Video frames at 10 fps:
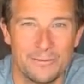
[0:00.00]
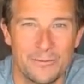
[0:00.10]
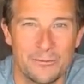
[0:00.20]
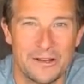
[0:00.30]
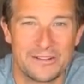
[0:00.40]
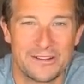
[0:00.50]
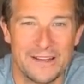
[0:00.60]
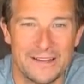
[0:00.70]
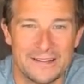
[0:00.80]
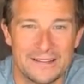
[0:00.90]
which
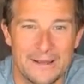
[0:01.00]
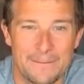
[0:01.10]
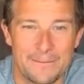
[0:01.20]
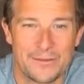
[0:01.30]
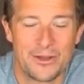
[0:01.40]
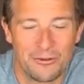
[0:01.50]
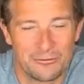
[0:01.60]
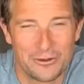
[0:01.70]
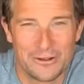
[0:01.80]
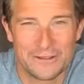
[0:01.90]
is
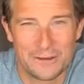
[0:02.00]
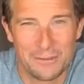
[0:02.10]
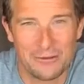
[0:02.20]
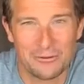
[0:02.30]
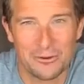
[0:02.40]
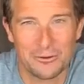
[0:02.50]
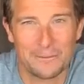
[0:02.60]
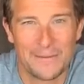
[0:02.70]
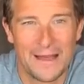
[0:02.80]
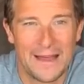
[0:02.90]
confidence above all,
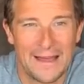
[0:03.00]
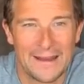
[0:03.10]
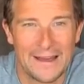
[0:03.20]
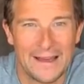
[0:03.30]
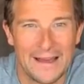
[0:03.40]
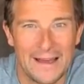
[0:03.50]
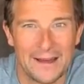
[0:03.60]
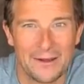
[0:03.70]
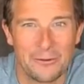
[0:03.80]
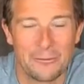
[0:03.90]
and
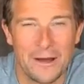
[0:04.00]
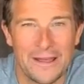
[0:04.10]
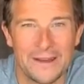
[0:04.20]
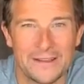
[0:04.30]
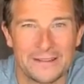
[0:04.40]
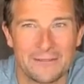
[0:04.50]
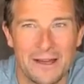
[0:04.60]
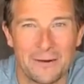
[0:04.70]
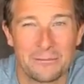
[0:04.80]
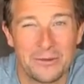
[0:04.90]
awareness of
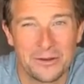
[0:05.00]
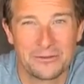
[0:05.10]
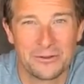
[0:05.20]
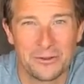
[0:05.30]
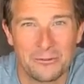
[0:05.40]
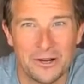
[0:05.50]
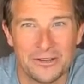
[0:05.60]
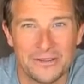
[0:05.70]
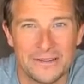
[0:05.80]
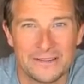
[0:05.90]
how beautiful the world
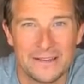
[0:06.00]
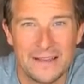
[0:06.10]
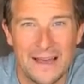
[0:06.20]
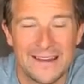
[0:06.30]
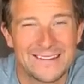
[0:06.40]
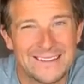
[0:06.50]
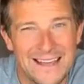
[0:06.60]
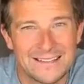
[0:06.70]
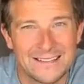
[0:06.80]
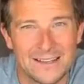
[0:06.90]
is, and it
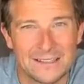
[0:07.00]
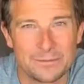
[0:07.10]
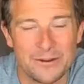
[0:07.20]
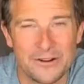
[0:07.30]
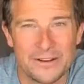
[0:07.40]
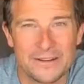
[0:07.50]
tests our spirit.